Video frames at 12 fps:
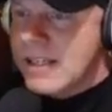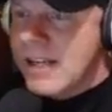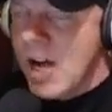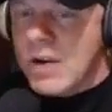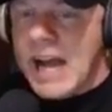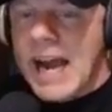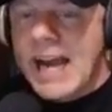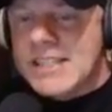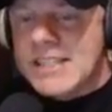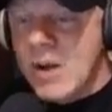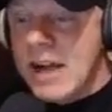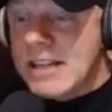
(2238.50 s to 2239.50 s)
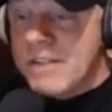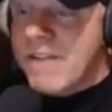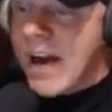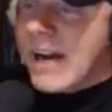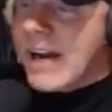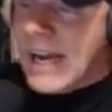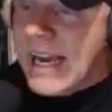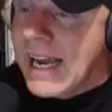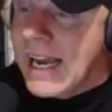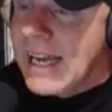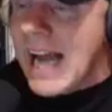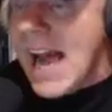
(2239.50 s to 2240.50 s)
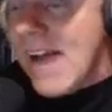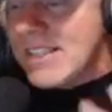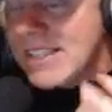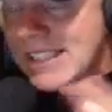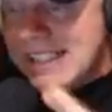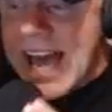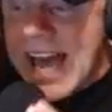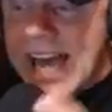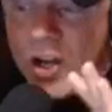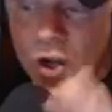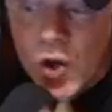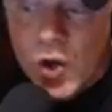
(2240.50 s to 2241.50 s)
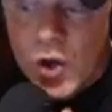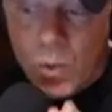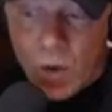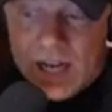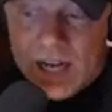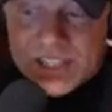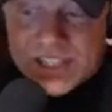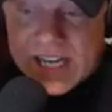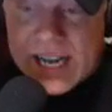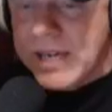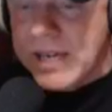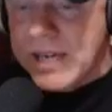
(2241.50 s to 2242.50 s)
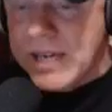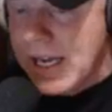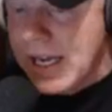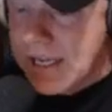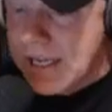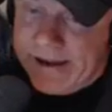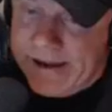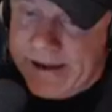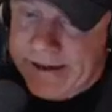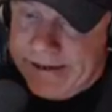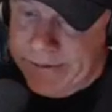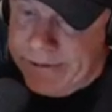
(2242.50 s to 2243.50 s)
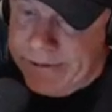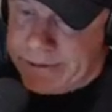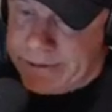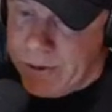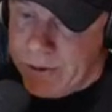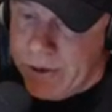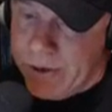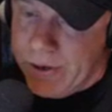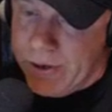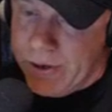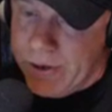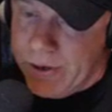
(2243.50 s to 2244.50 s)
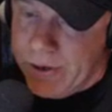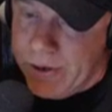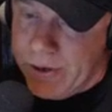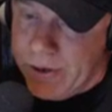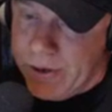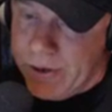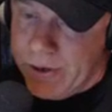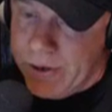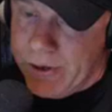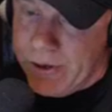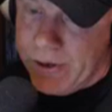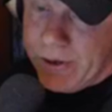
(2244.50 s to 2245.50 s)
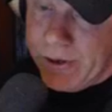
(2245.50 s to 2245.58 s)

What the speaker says: Okay, so at the very end, I haven't said who it was yet because I didn't want to spoil it, and I'm getting ready to. So look